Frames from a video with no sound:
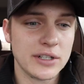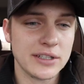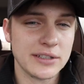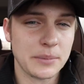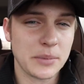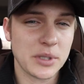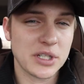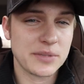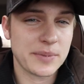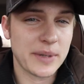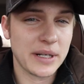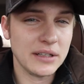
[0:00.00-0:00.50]
Cause I'm
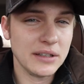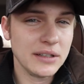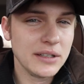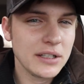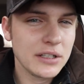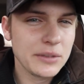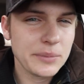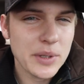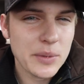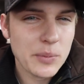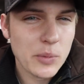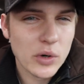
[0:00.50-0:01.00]
gonna spend a
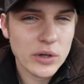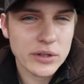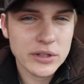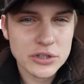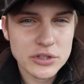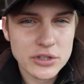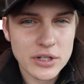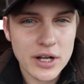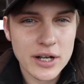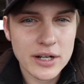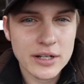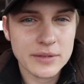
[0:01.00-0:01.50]
little bit more on the
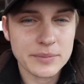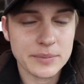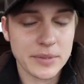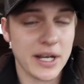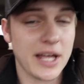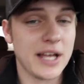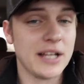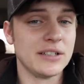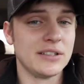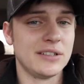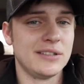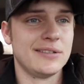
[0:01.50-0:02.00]
truck, but
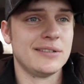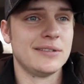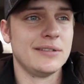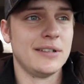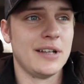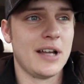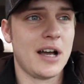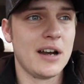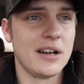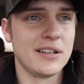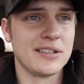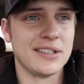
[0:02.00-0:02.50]
not
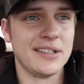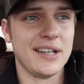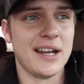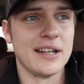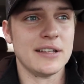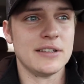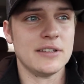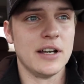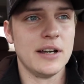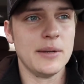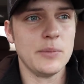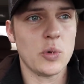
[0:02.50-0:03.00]

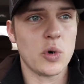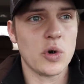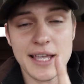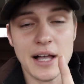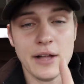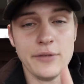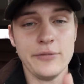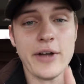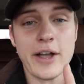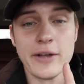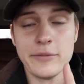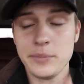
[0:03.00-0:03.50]
a ton more. The
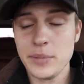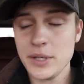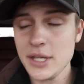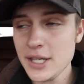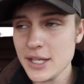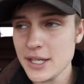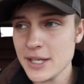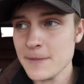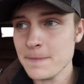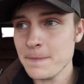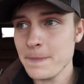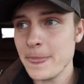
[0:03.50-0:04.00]

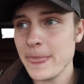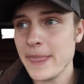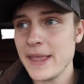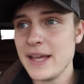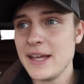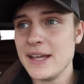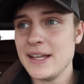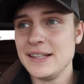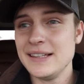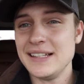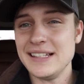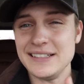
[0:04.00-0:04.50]
L5P,
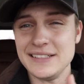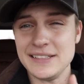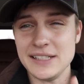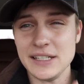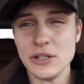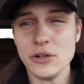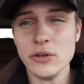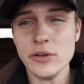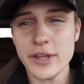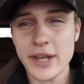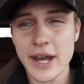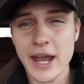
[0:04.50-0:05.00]
the
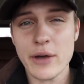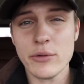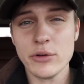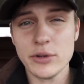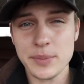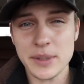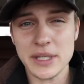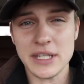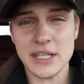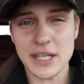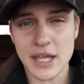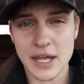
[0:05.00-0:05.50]
deal that I
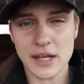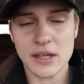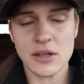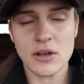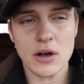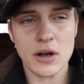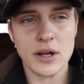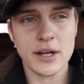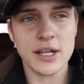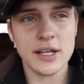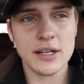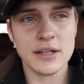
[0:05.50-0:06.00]
would be getting
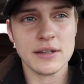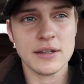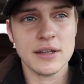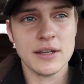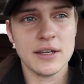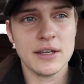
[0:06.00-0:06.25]
on it